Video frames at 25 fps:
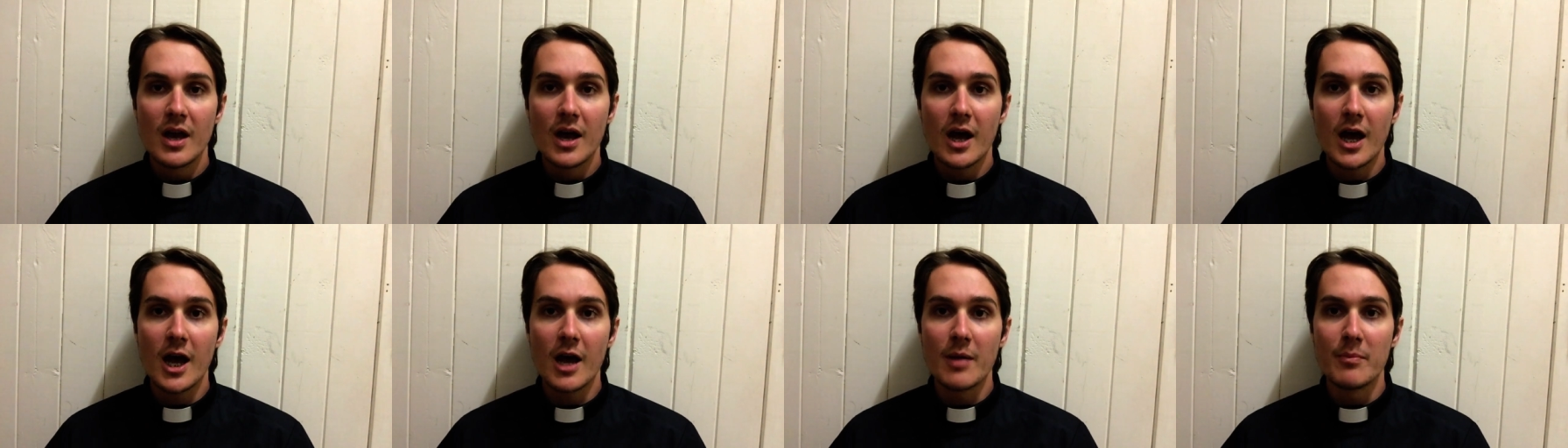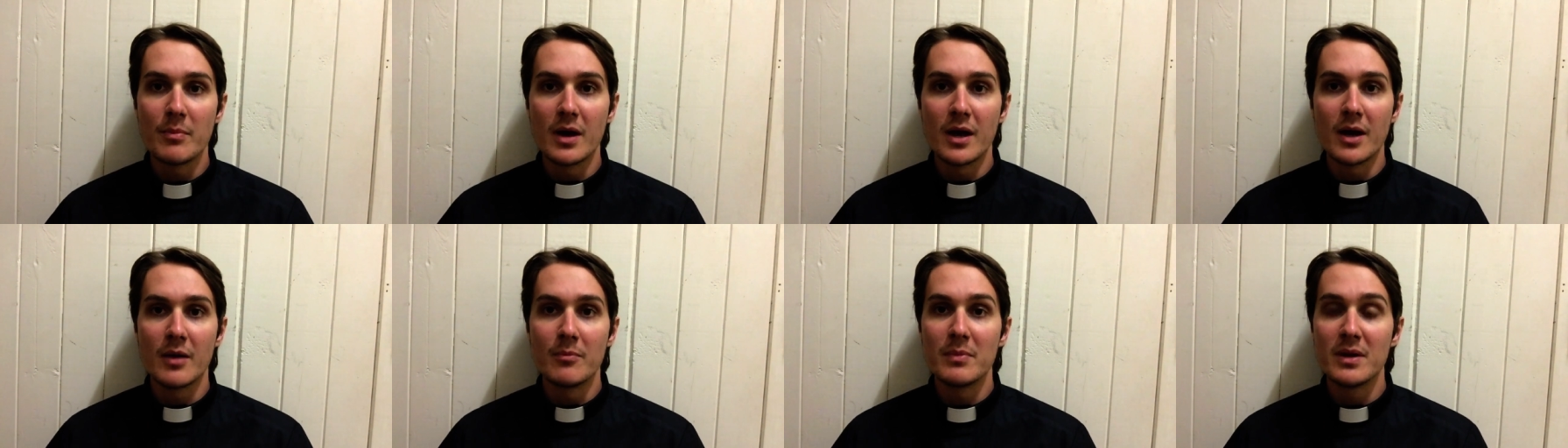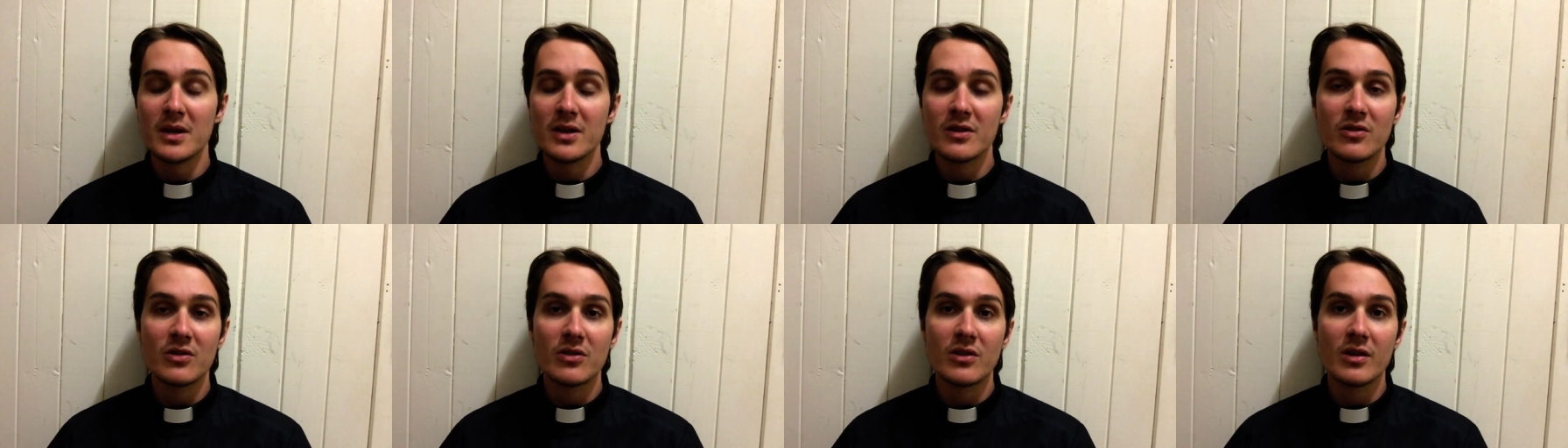I'm a
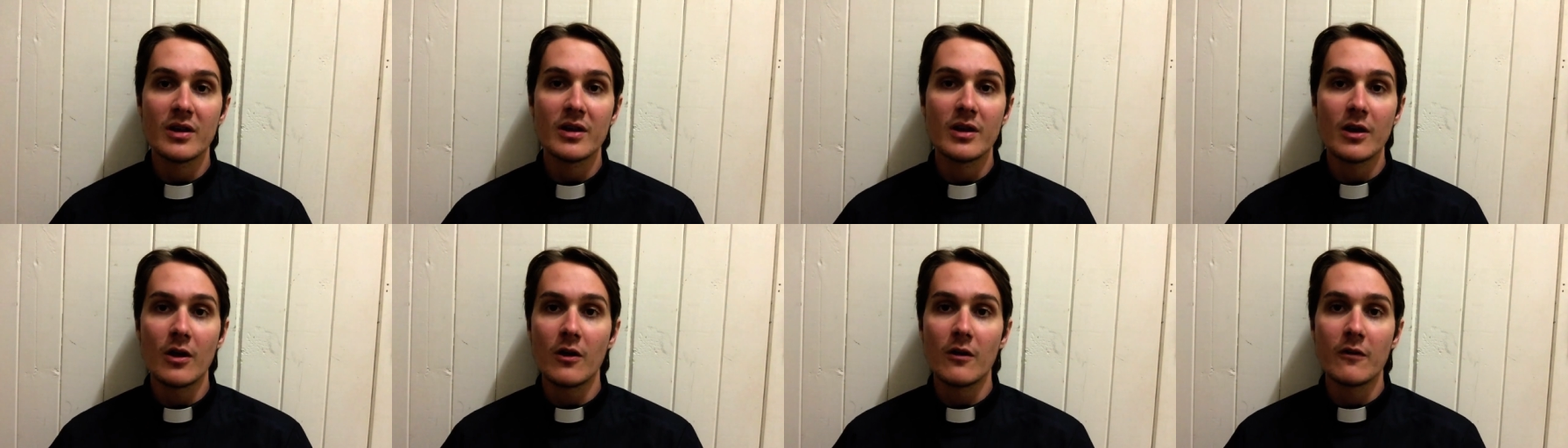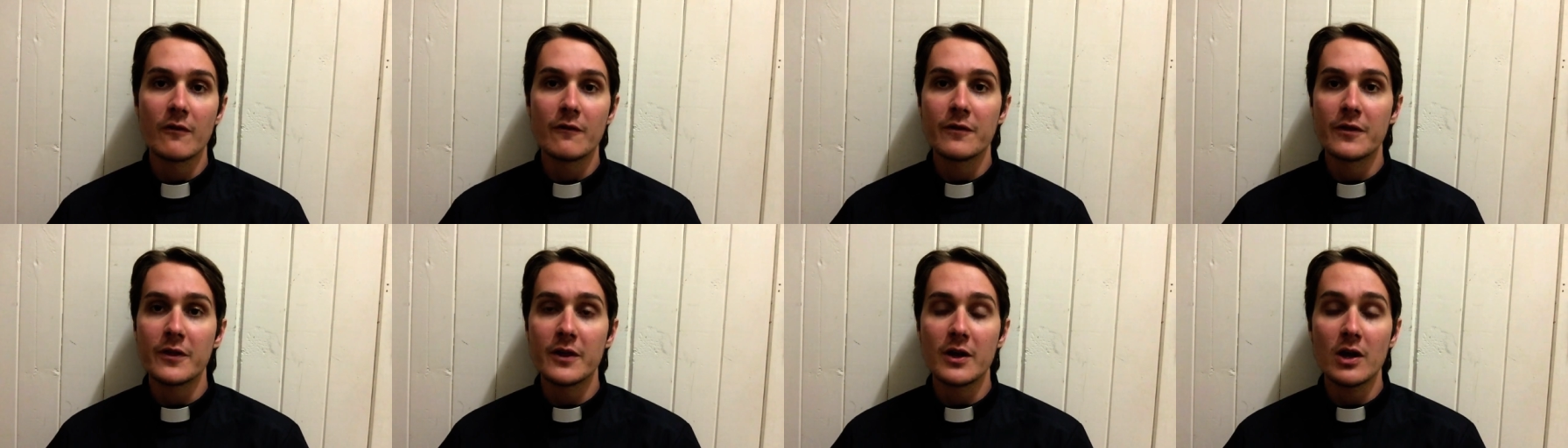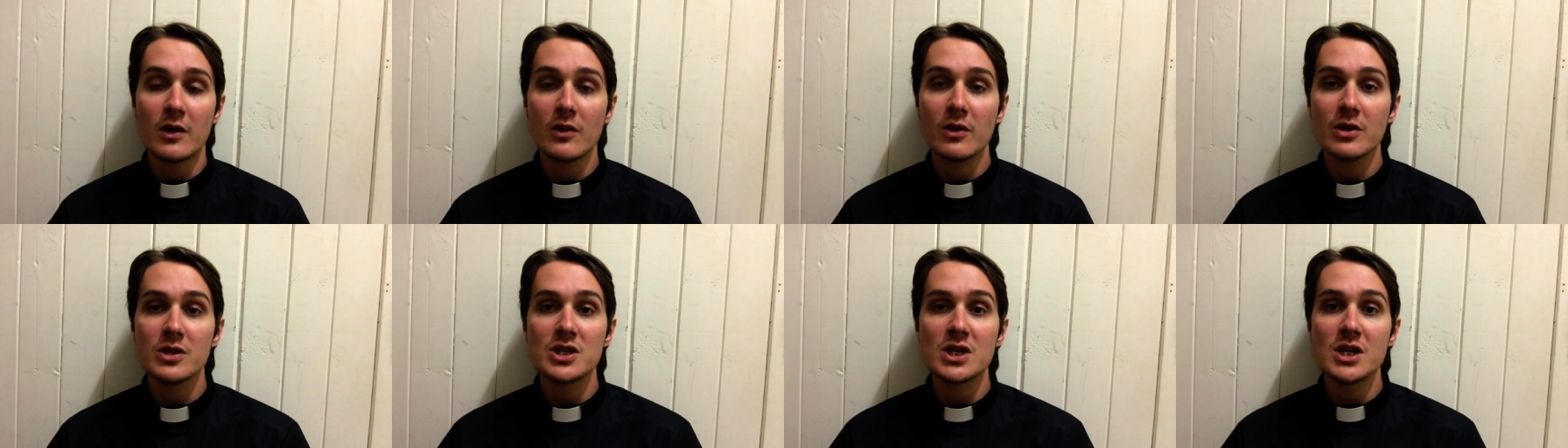minister of
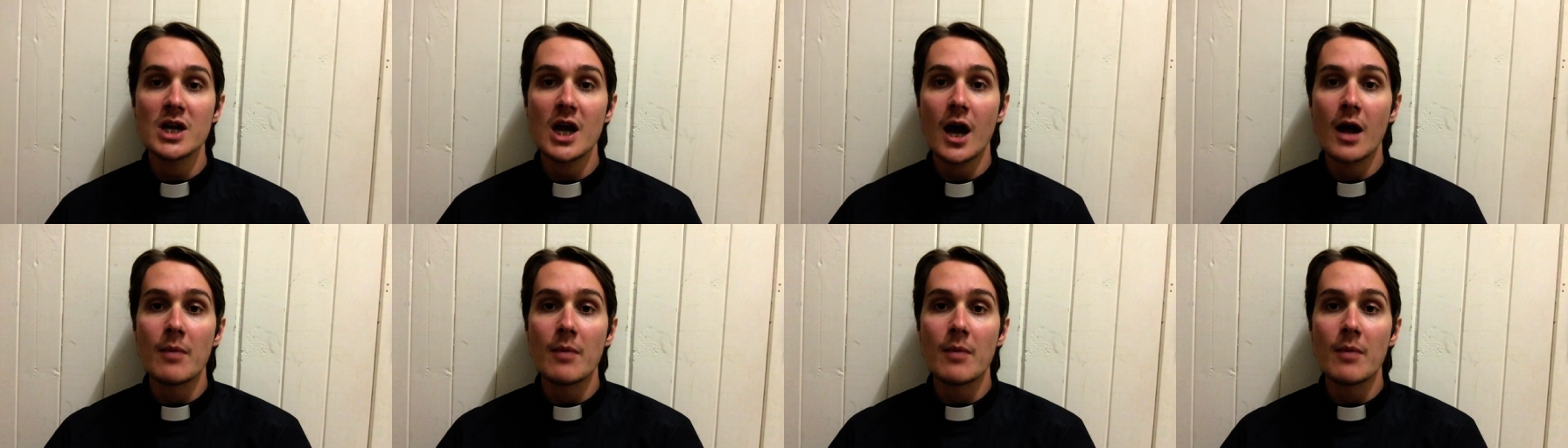theology.